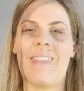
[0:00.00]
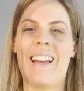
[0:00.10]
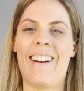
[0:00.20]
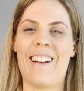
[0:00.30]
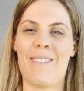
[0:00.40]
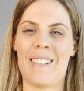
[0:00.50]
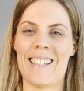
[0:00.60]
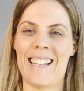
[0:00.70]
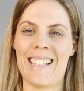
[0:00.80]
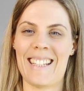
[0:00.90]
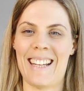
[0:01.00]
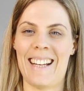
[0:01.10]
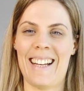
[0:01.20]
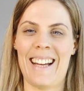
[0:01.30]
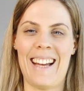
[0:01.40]
And come to
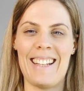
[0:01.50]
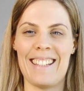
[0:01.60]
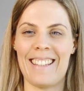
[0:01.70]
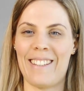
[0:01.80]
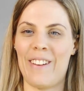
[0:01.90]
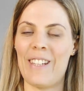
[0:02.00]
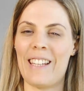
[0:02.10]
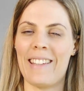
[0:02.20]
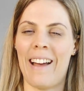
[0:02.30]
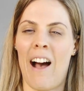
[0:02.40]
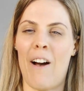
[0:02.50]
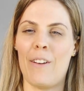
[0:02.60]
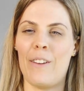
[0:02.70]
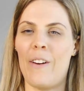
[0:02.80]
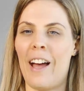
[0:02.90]
center and just notice how
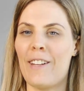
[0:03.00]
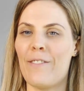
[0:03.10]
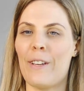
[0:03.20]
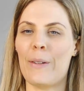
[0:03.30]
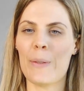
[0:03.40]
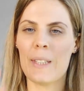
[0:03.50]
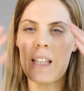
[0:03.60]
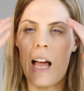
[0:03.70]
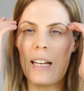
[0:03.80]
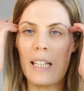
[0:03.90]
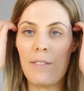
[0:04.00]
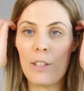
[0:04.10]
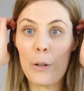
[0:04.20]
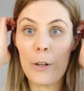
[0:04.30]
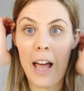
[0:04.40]
your head feels and
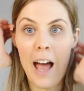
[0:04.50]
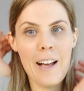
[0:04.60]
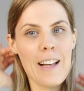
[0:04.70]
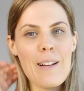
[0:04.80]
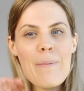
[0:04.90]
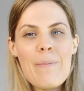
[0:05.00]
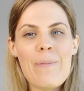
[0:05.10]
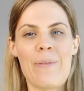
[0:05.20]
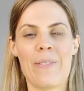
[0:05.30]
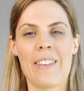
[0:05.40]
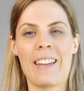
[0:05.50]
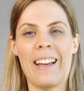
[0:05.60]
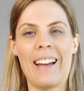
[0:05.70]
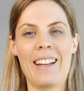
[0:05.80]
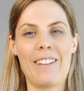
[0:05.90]
even your neck.
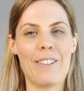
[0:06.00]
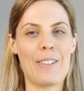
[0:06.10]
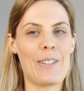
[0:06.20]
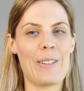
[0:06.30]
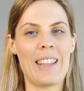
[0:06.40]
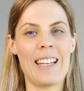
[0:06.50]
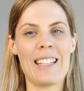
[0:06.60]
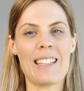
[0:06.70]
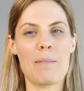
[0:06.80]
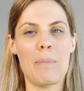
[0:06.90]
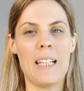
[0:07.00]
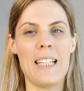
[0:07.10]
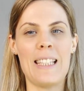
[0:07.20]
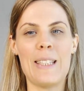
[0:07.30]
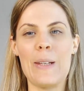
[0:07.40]
And if you enjoyed this,
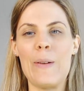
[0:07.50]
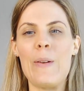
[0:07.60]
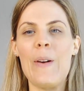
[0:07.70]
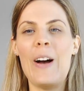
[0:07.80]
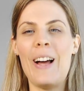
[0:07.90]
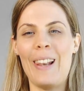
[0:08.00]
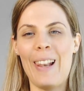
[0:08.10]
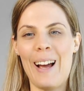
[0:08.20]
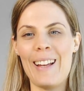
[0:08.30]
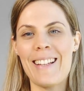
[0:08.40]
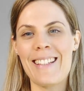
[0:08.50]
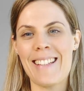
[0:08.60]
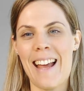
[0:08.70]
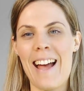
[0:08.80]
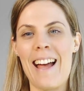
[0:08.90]
please do like,
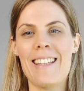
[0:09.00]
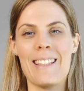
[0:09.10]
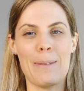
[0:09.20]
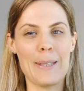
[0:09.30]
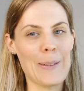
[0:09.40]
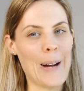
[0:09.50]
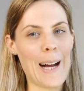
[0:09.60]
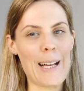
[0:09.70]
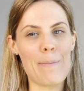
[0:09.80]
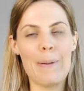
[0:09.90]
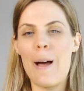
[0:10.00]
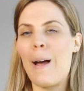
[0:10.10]
share, subscribe,